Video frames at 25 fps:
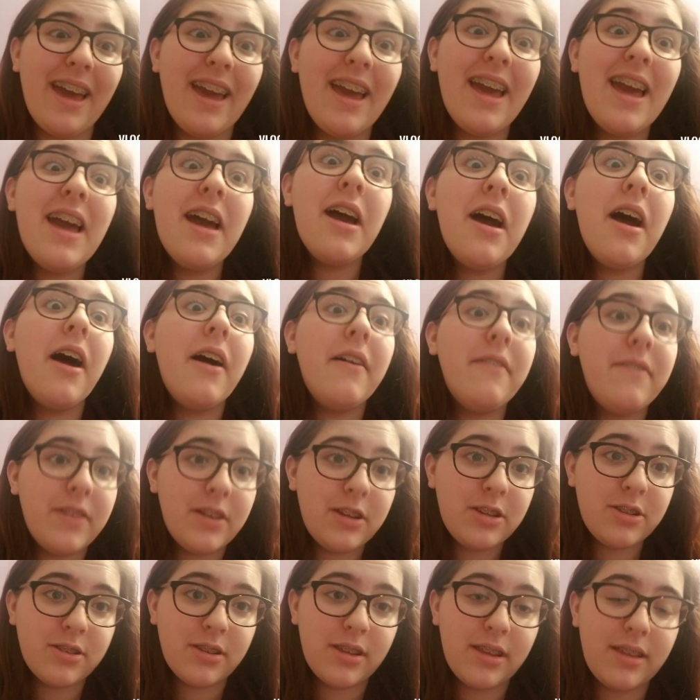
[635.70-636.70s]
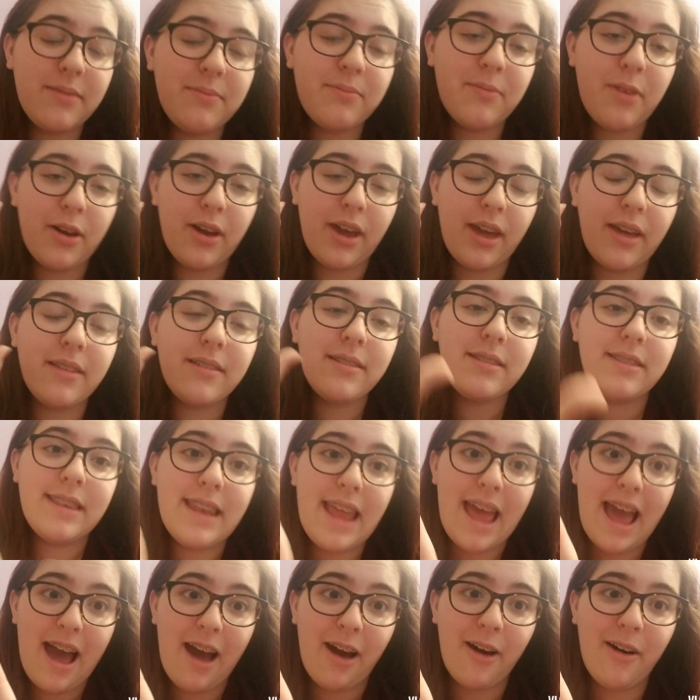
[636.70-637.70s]
Okay. Officially. Okay,
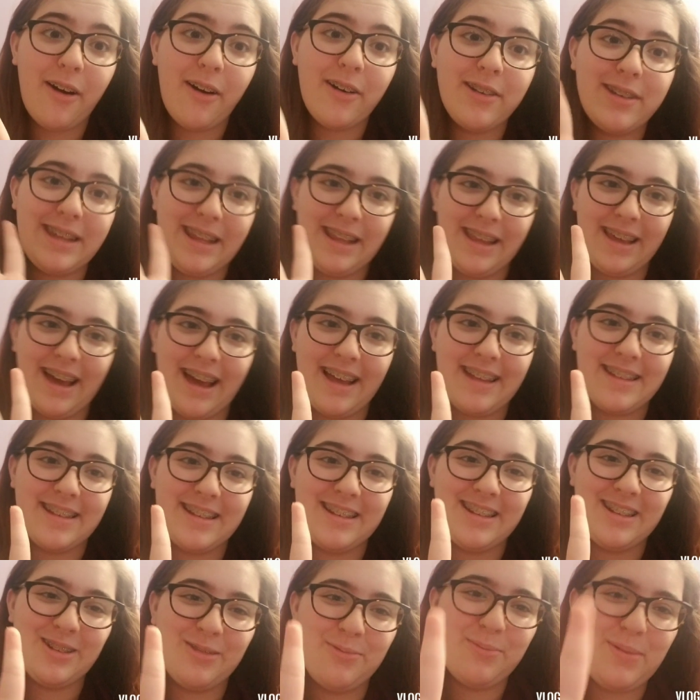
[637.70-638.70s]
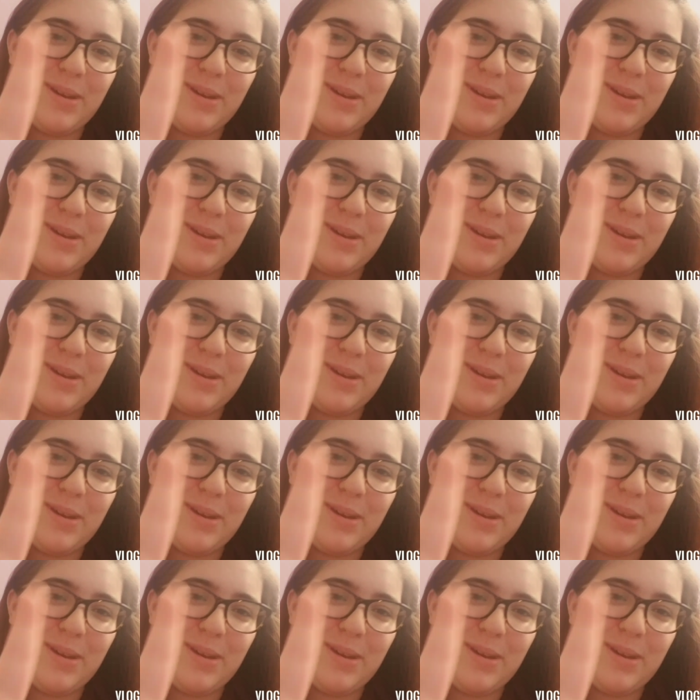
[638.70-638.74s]
now I'll see you guys in a